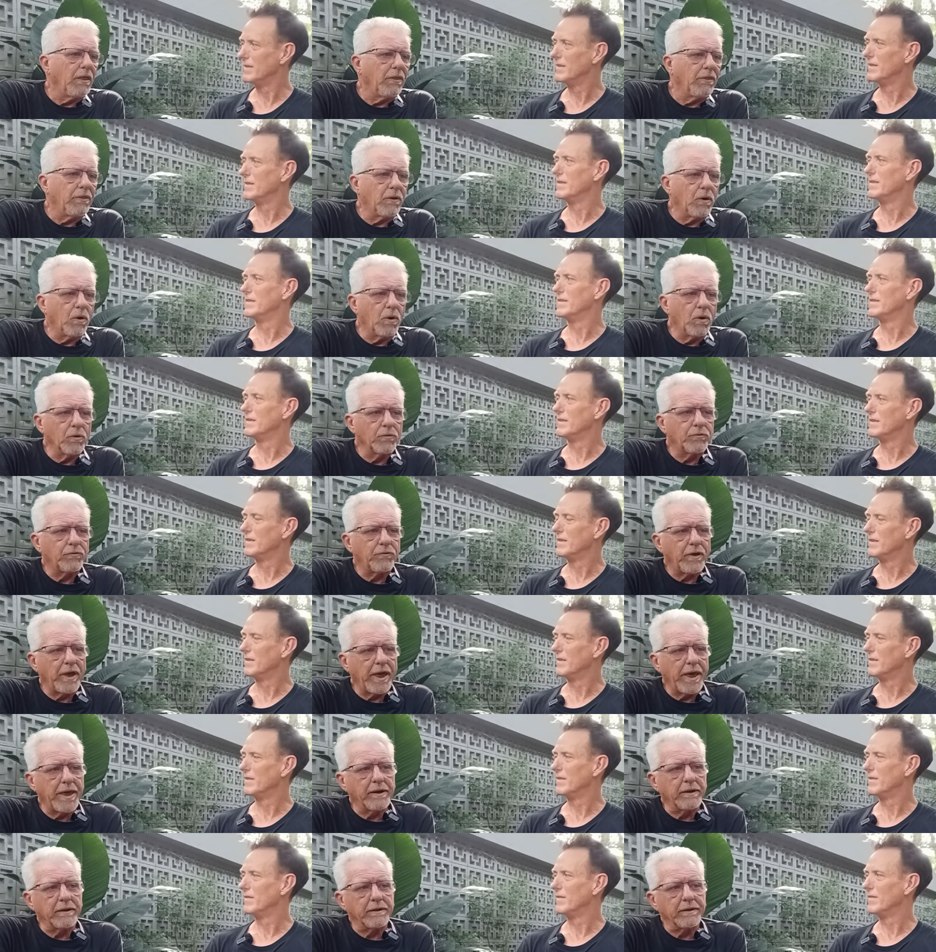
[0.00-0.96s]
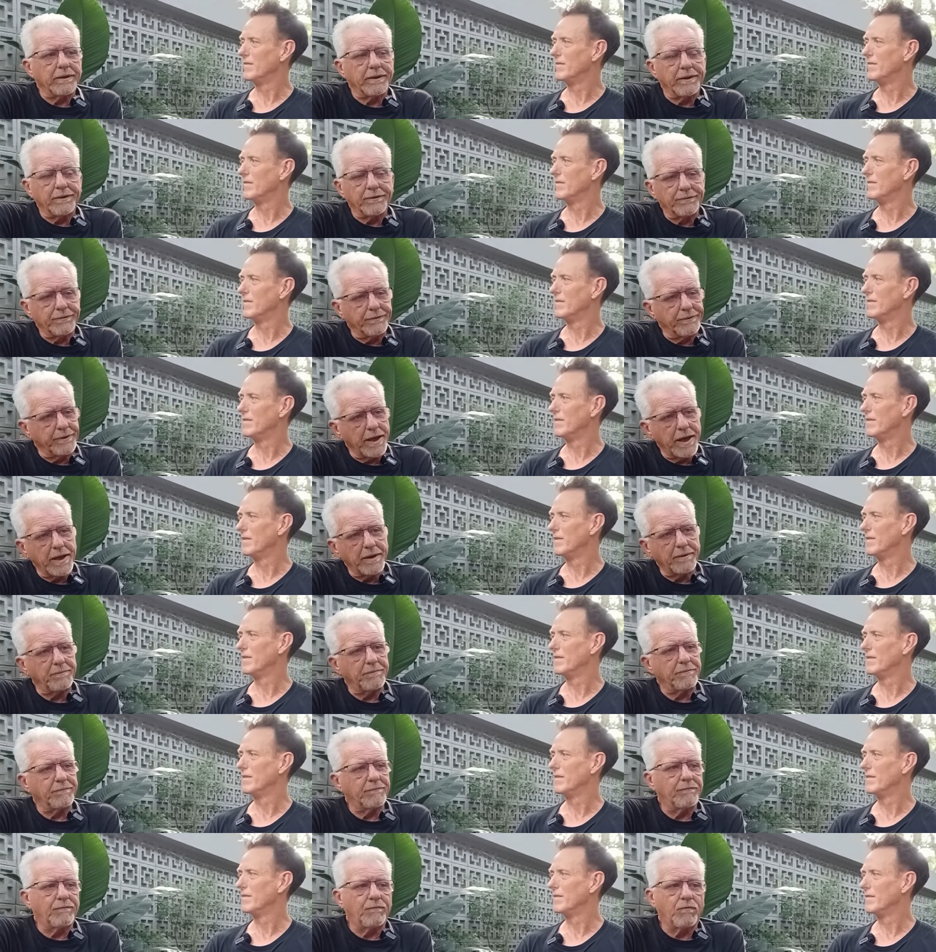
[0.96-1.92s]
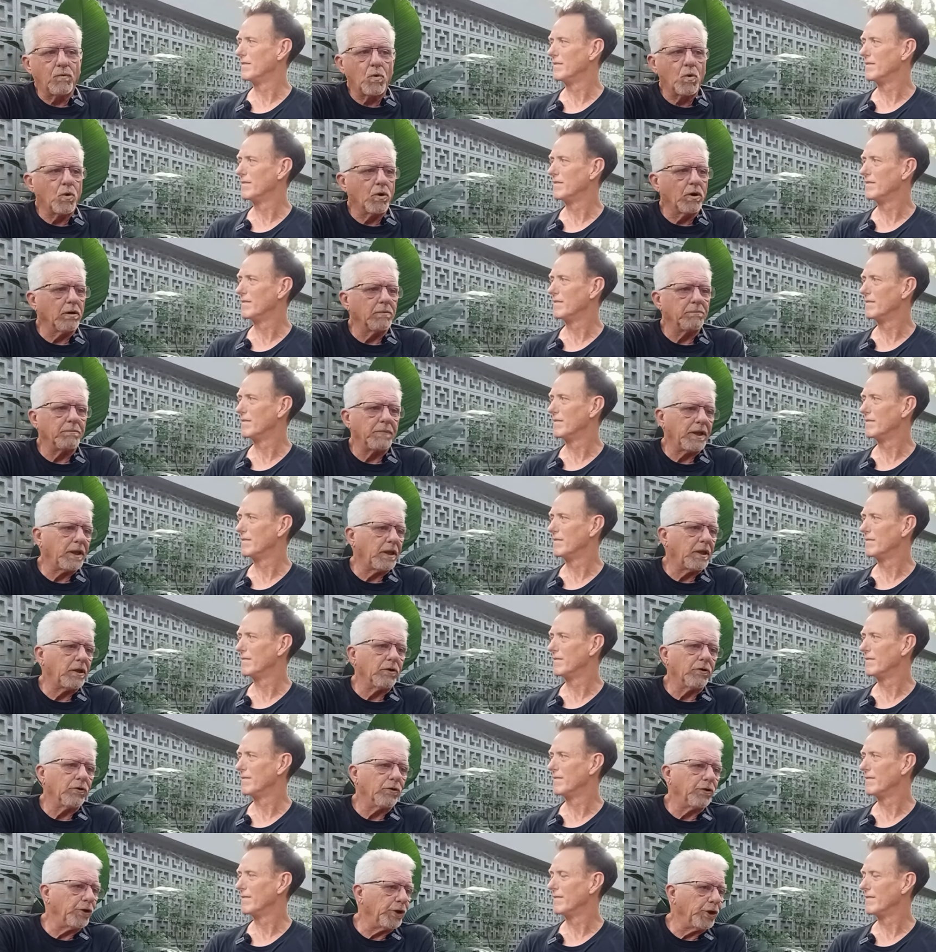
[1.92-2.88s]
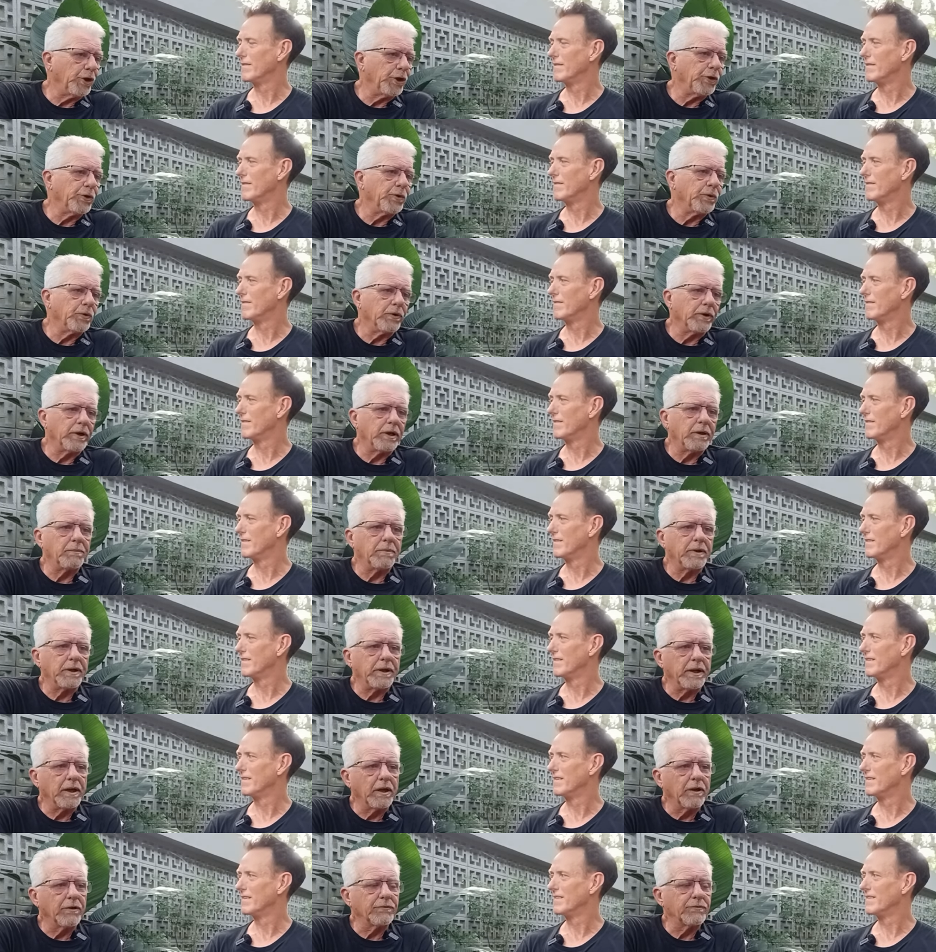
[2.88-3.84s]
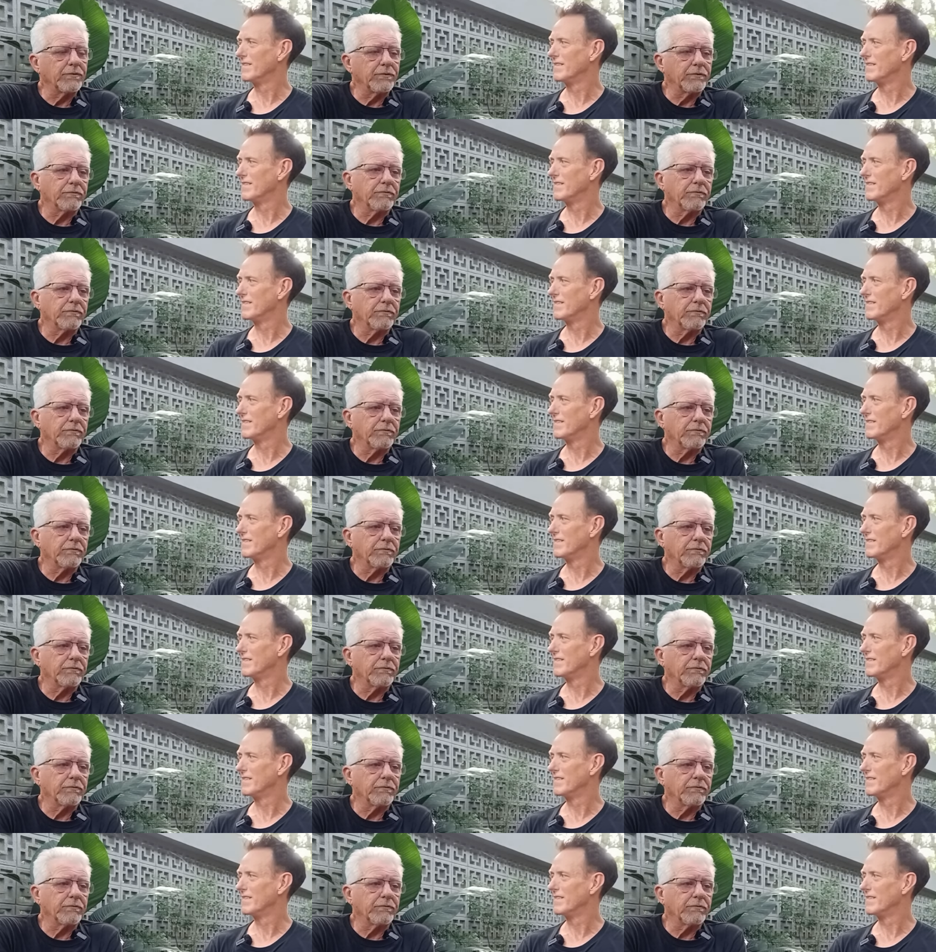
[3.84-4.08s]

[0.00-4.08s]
Speaker 1: The whole channel is not for me or you or anybody else. It's